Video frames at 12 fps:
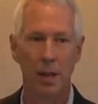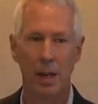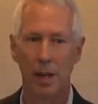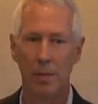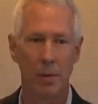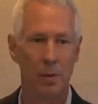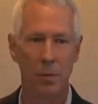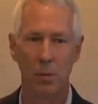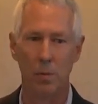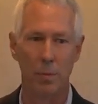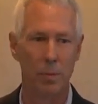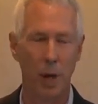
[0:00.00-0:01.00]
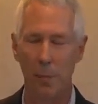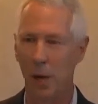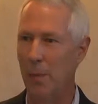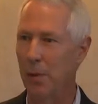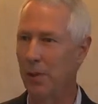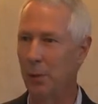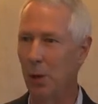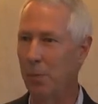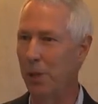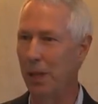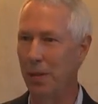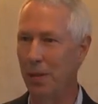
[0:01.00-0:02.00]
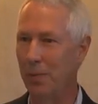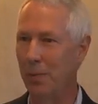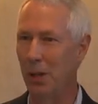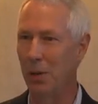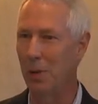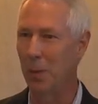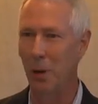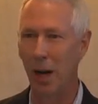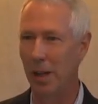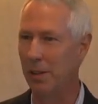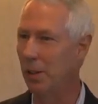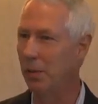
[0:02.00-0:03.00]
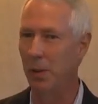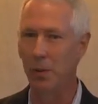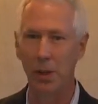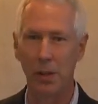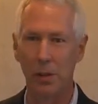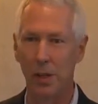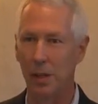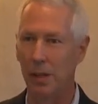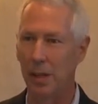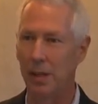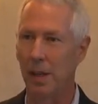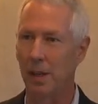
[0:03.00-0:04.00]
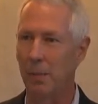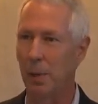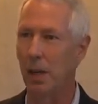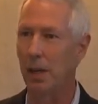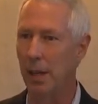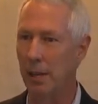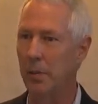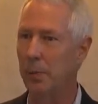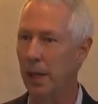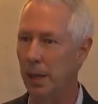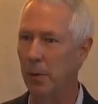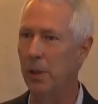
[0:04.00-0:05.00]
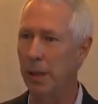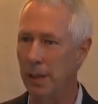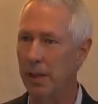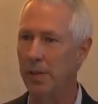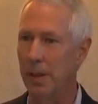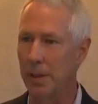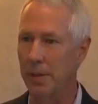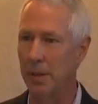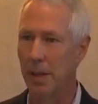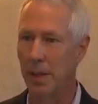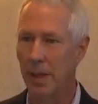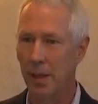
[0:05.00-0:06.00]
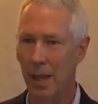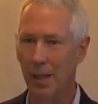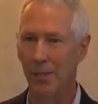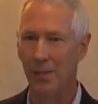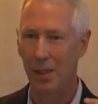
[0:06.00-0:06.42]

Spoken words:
I promise it won't be a product overview and a ton of marketing speak. Really, this is kind of